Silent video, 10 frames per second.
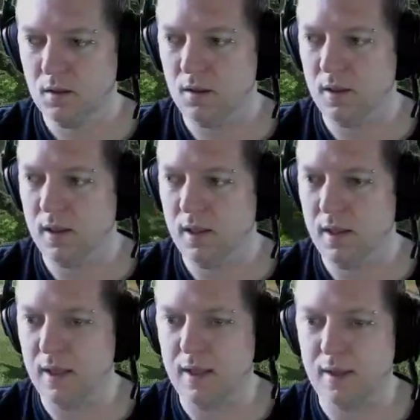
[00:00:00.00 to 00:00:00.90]

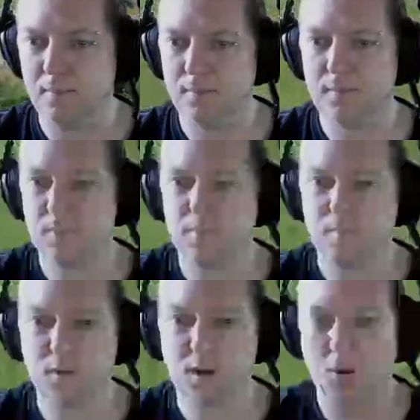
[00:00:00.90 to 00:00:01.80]
I'm
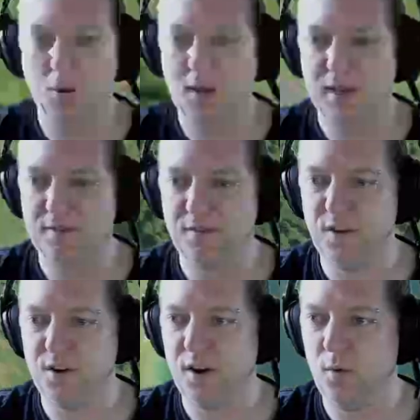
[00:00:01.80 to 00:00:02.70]
also going to have to
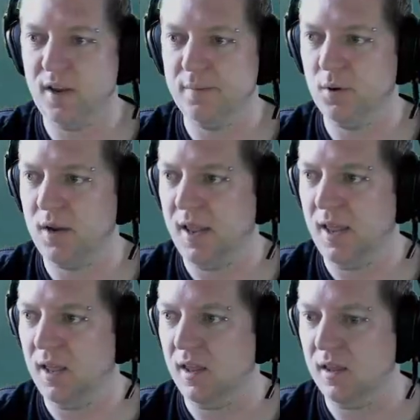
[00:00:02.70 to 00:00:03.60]
figure out where to put
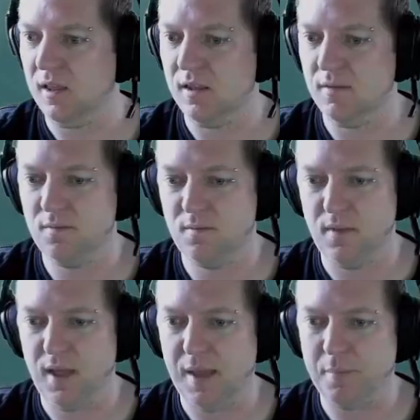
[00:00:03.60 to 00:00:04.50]
a
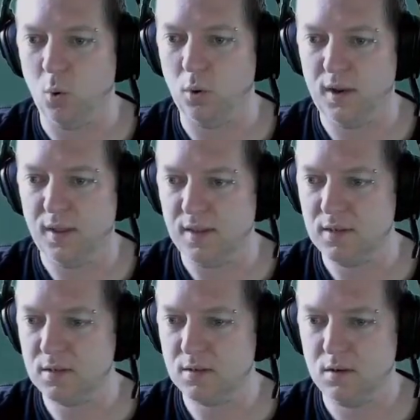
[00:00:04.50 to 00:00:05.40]
airport in
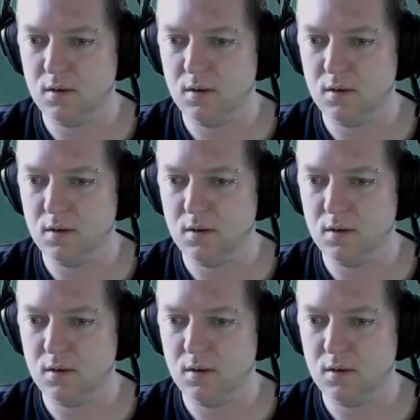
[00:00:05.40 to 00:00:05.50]
this,